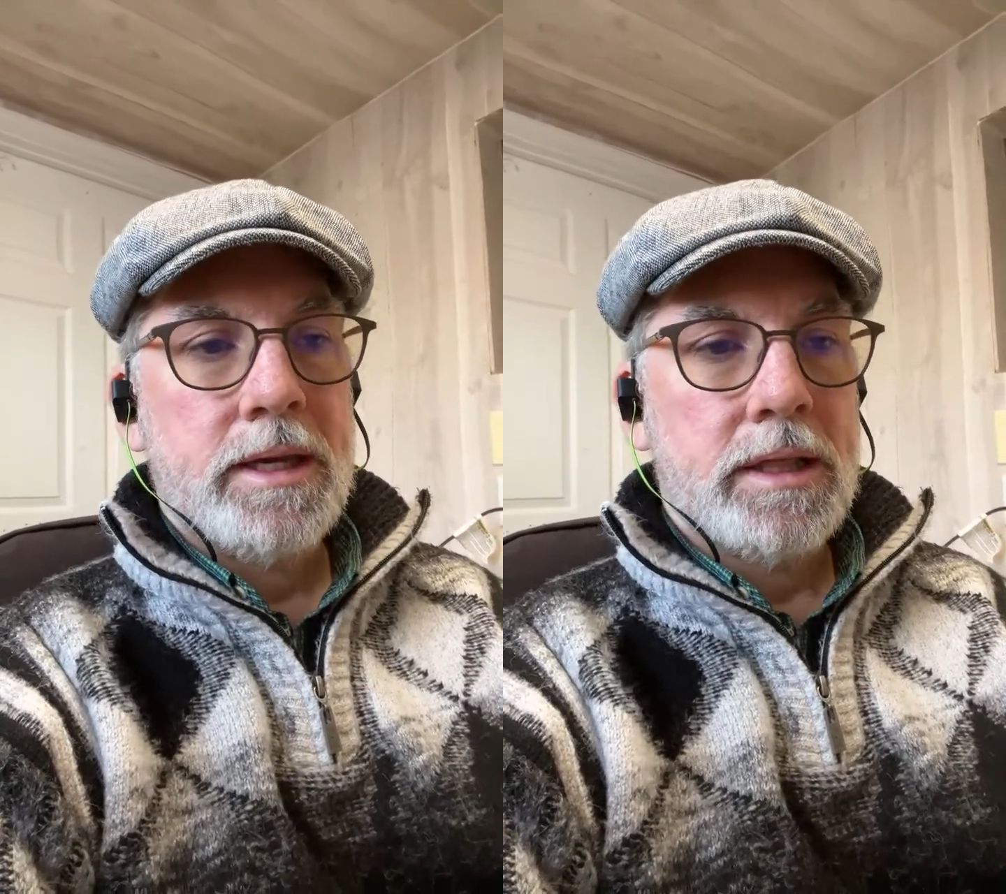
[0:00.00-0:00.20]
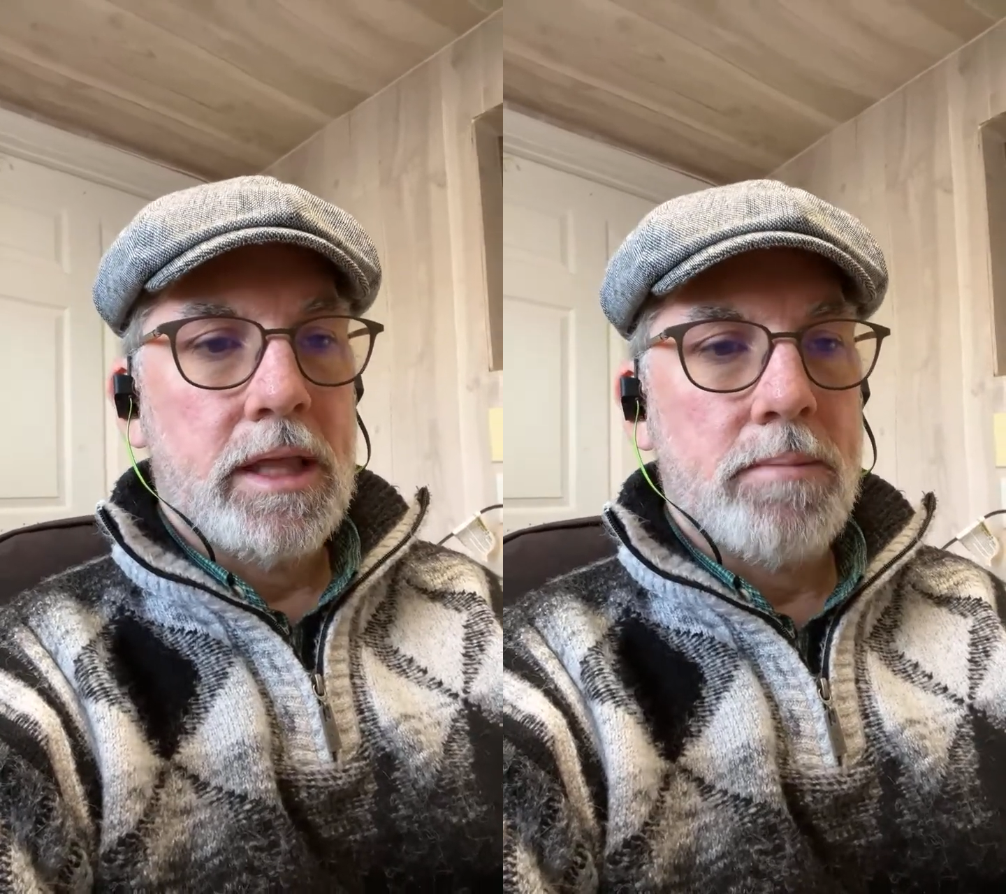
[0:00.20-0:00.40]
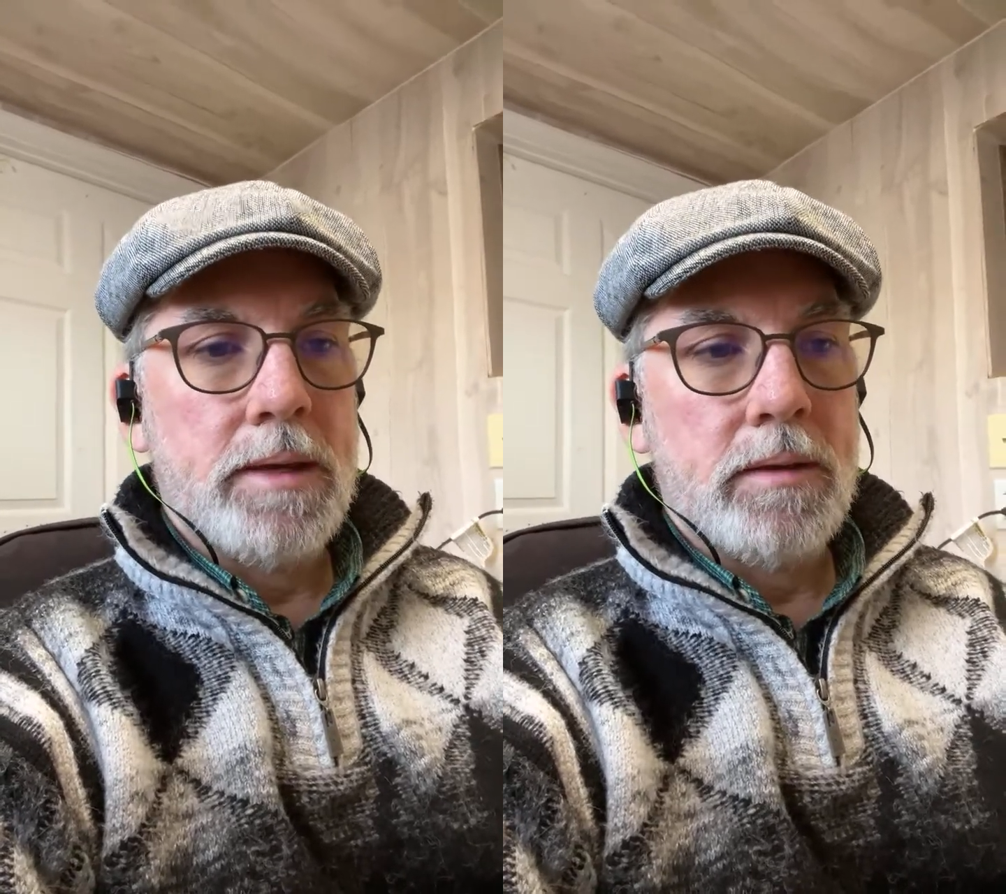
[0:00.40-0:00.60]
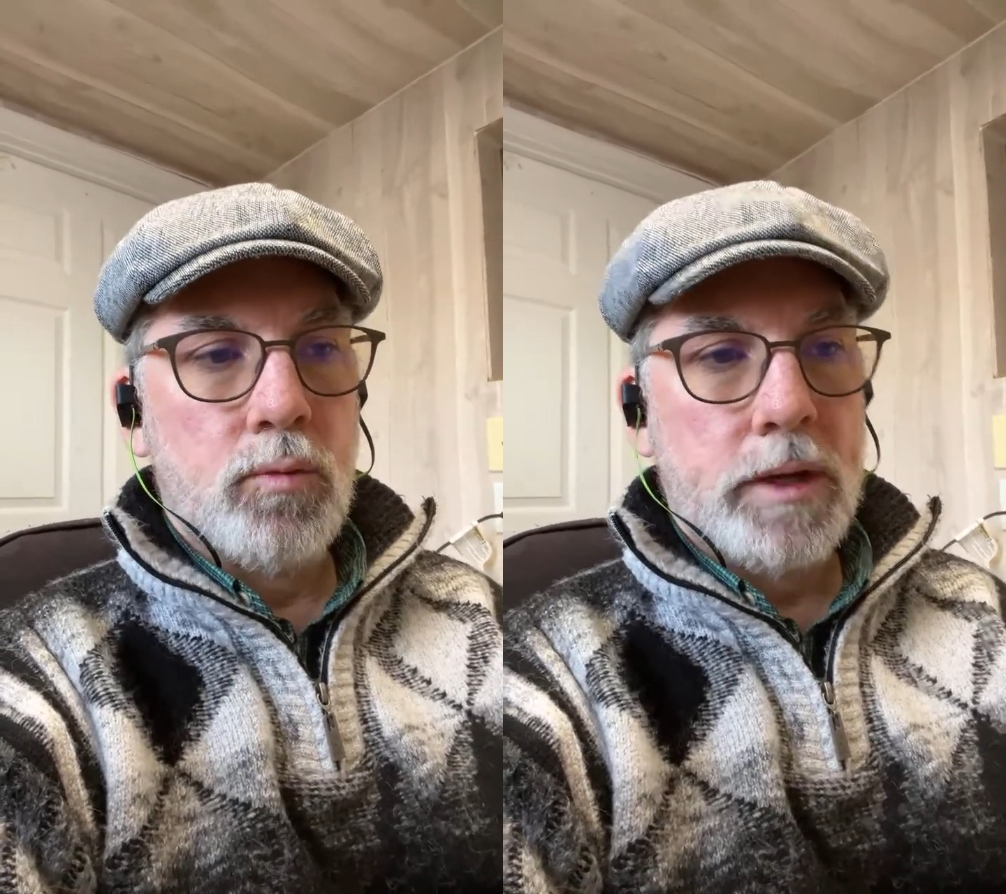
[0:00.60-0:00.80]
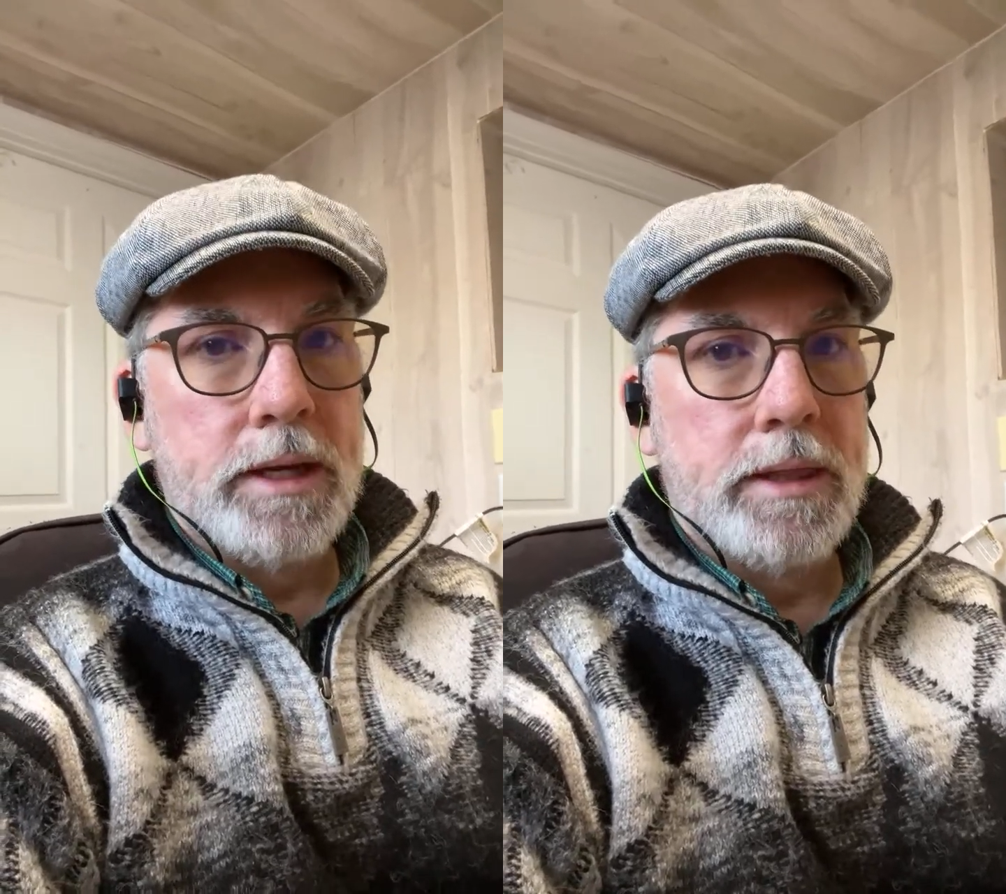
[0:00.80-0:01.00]
let me
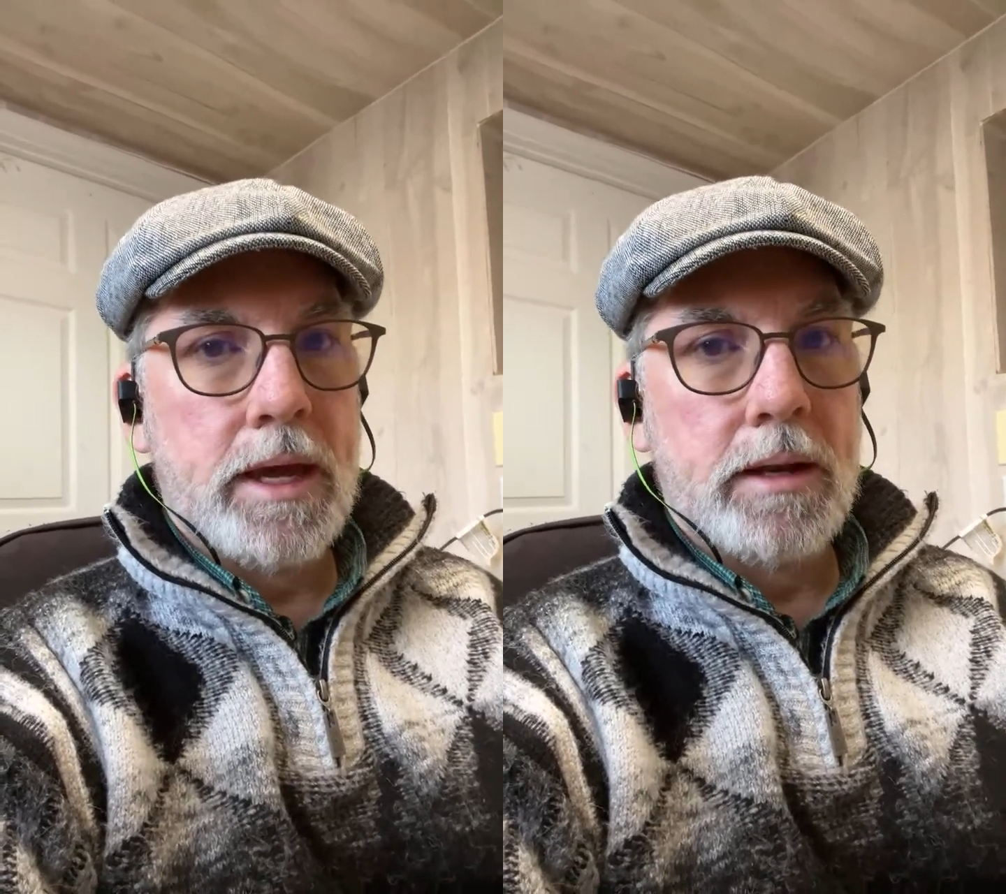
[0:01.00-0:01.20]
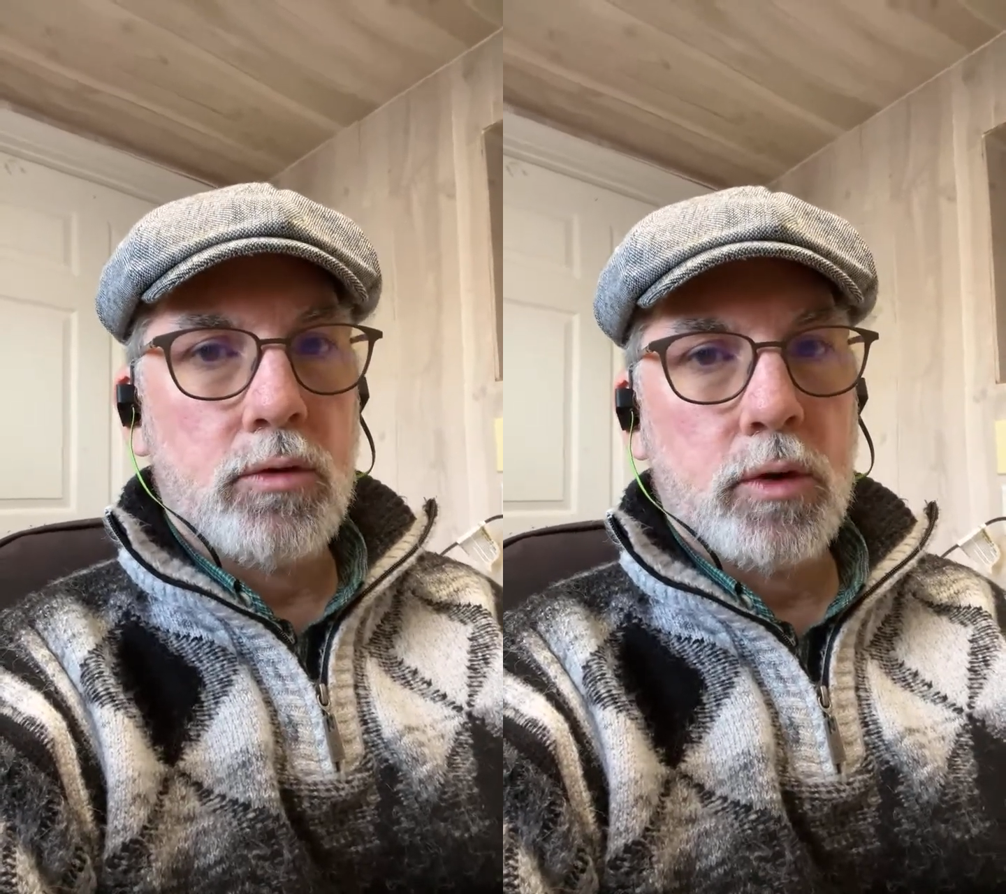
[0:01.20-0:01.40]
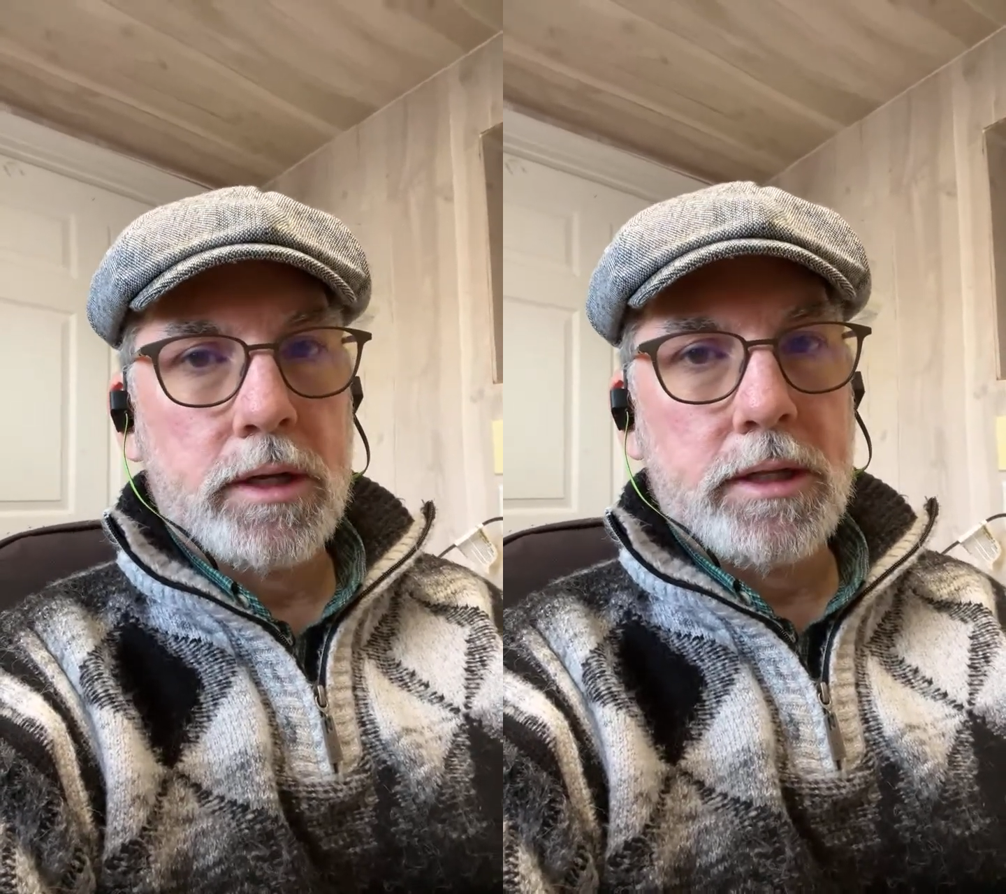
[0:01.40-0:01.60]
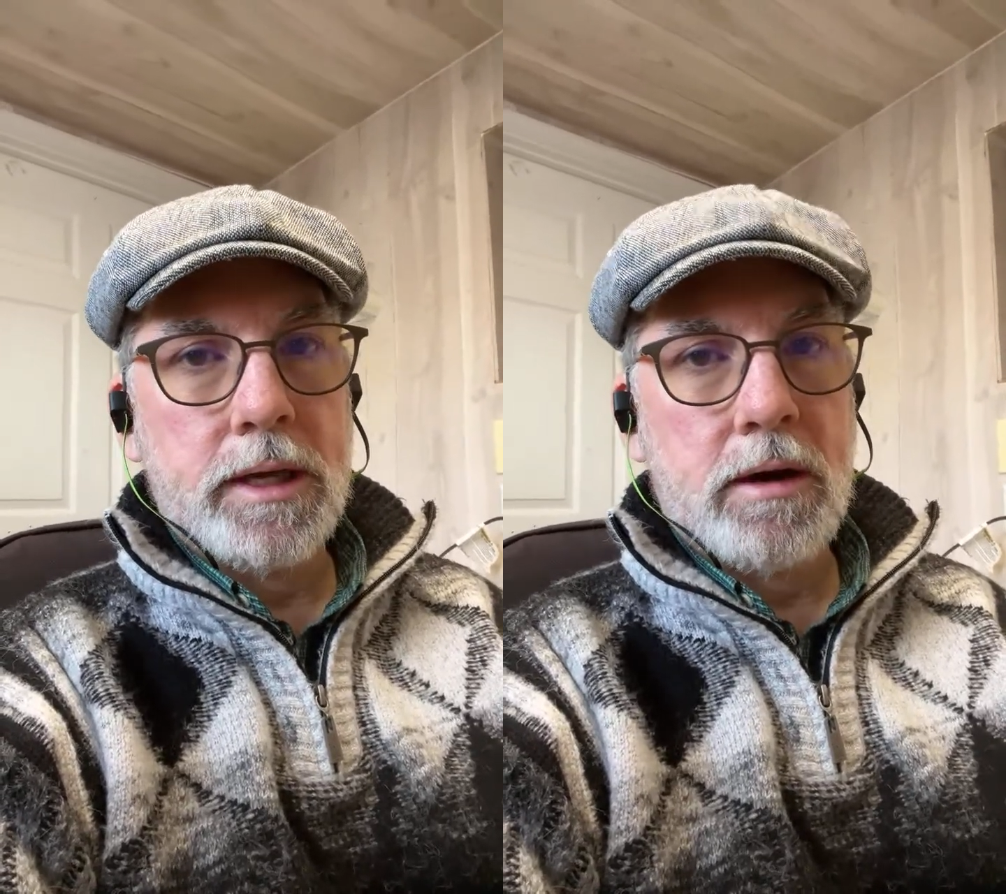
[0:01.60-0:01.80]
weed that quickly